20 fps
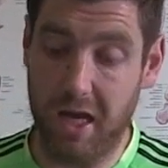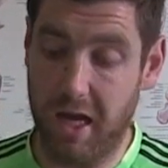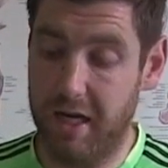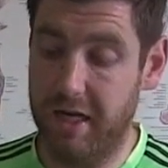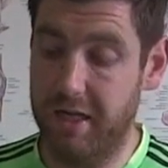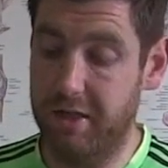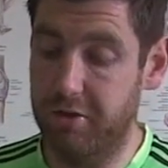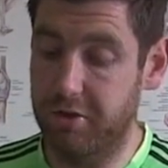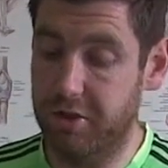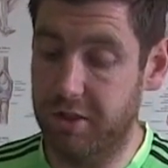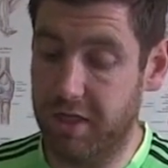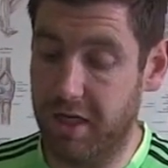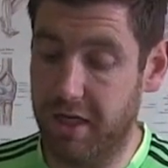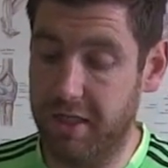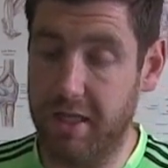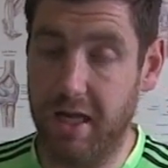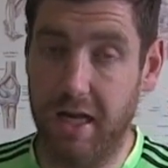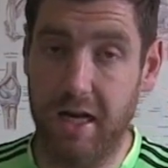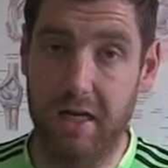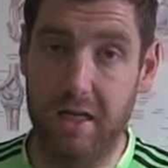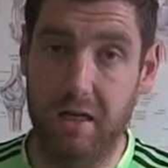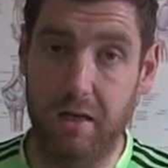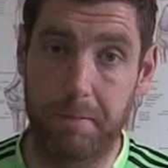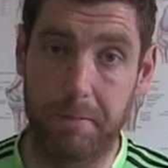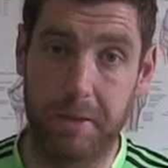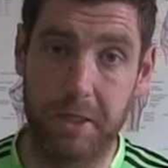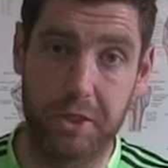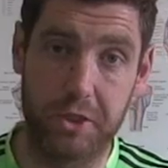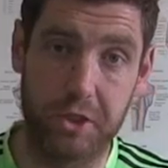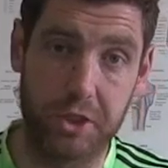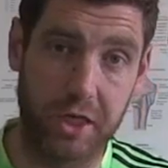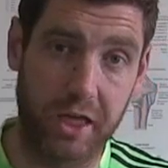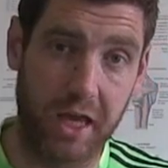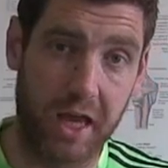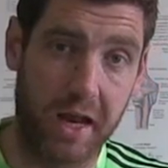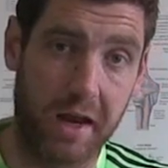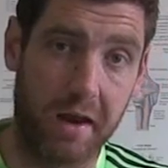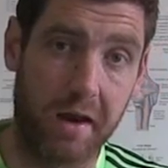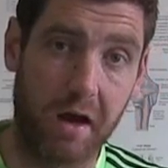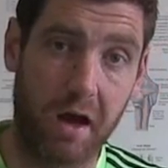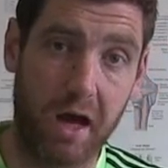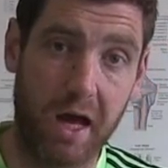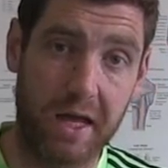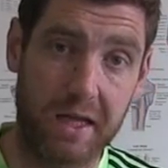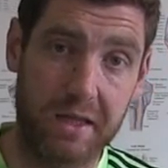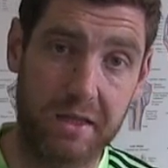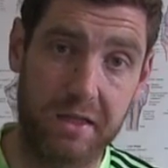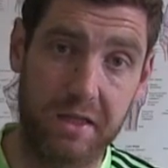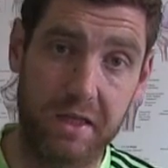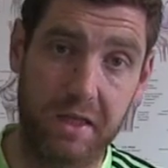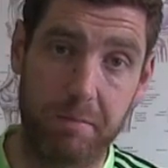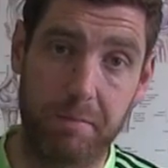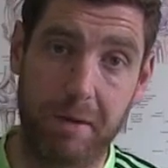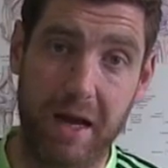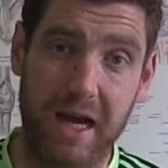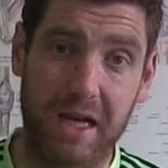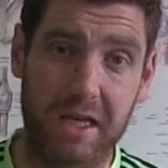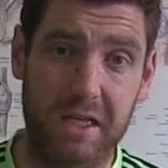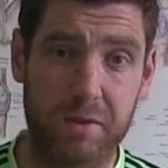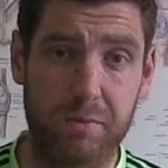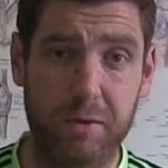and then you just get that little pinch again at the back,